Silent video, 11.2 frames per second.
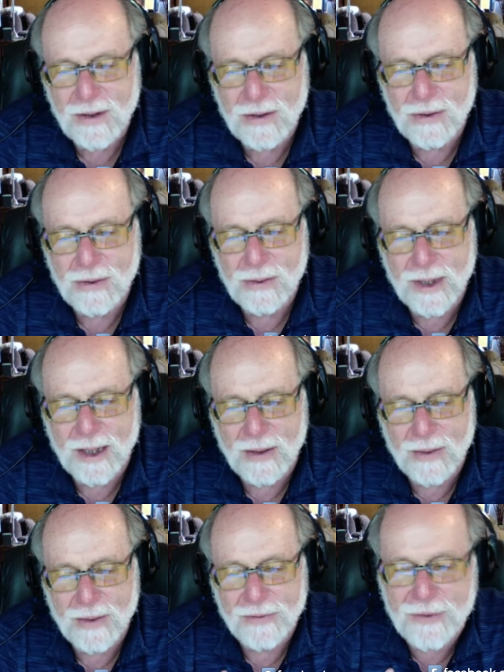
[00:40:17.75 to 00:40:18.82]
who yes. uh,
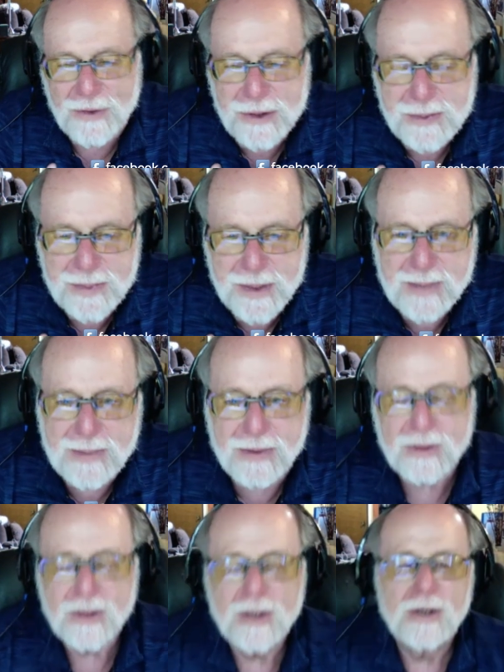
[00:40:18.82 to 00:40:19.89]
were the first people